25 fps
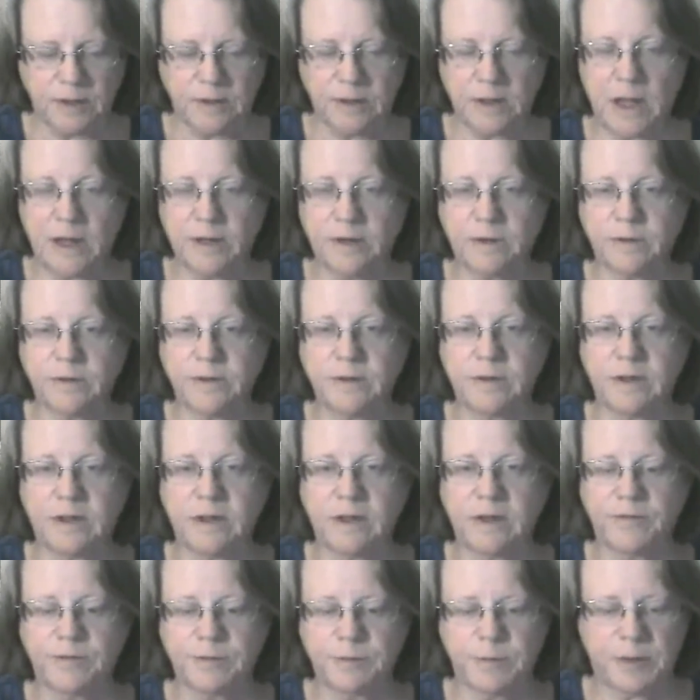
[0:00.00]
not only the
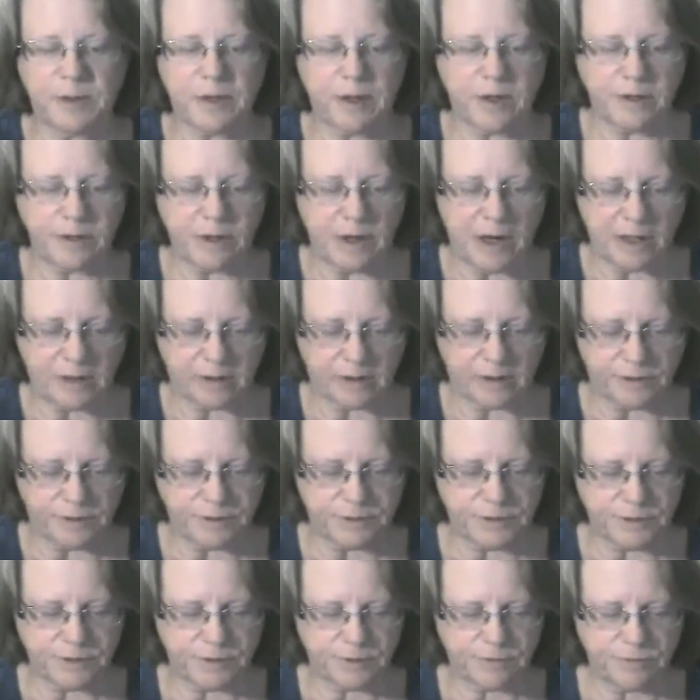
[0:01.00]
gift, but our
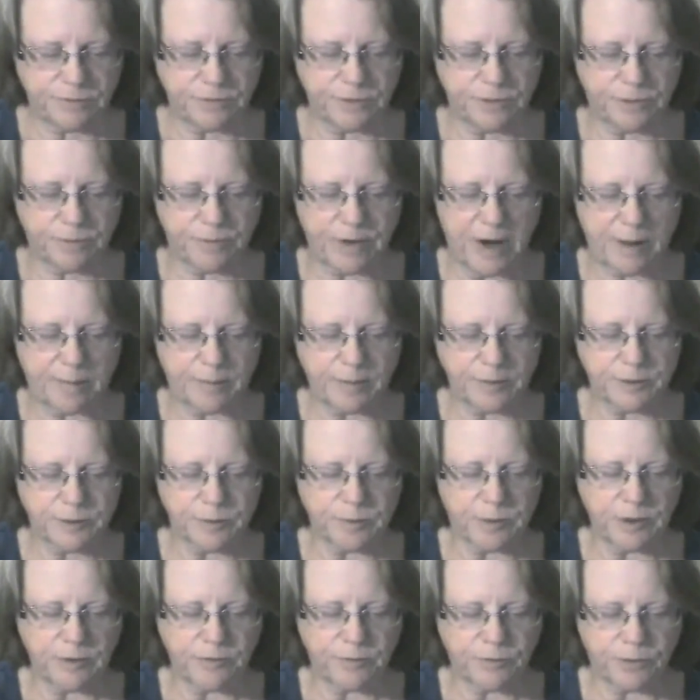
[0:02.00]
knowledge for the Rapid
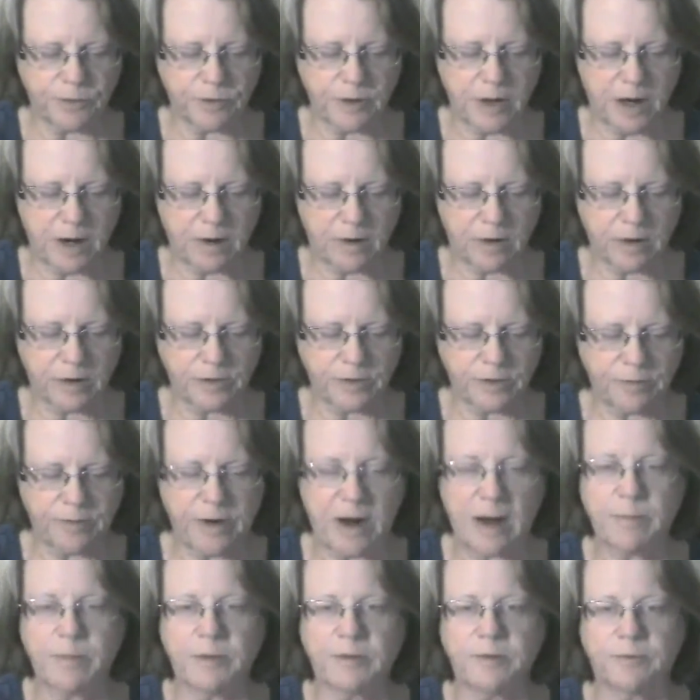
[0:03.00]
24-hour and the
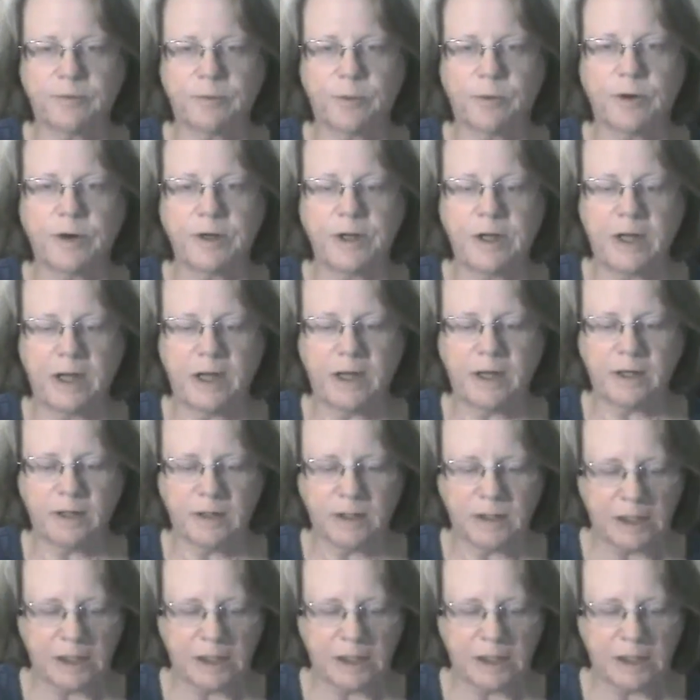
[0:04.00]
Rapid 48